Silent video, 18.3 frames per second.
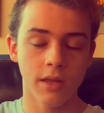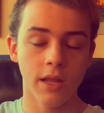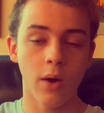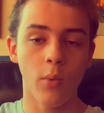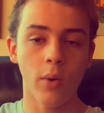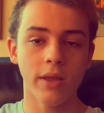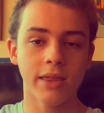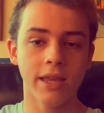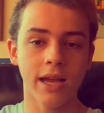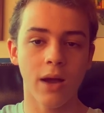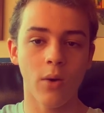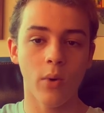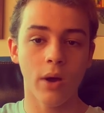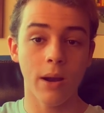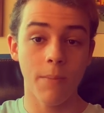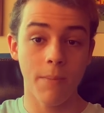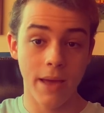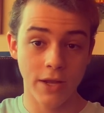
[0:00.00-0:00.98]
Now, one thing I
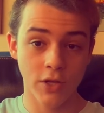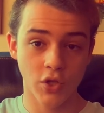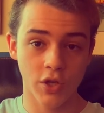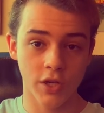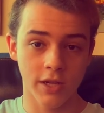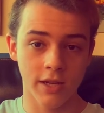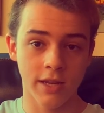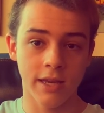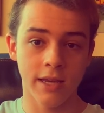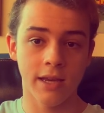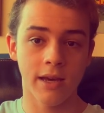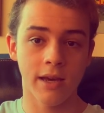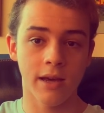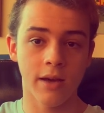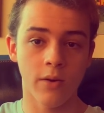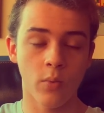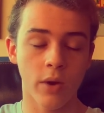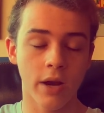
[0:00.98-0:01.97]
wanna mention
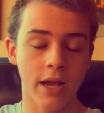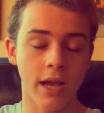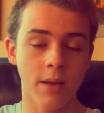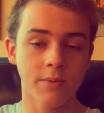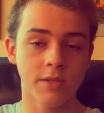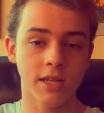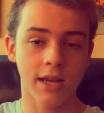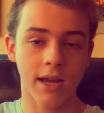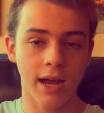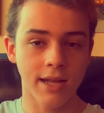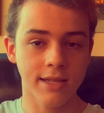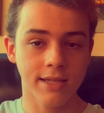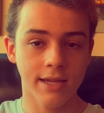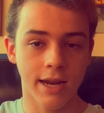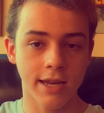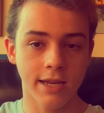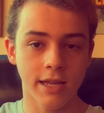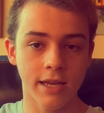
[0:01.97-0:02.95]
when it comes to
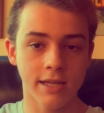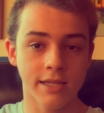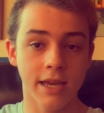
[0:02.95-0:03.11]
content ideas,